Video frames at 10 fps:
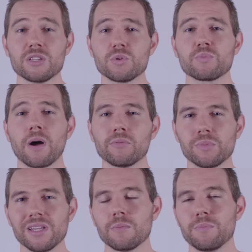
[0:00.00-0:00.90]
This was
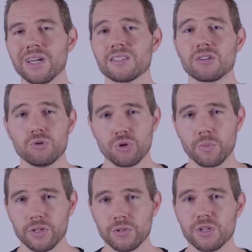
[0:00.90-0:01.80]
probably the biggest
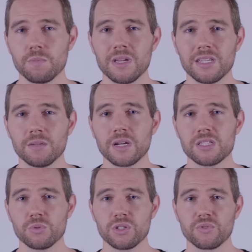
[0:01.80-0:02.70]
contributor to making my
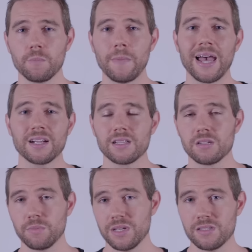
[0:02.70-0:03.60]
switch from Mac
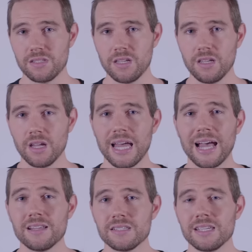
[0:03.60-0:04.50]
to PC
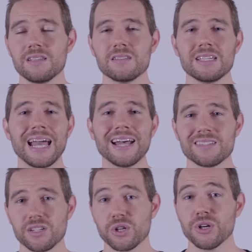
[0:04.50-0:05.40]
as easy
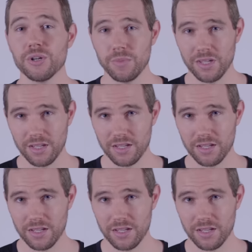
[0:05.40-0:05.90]
as it could be.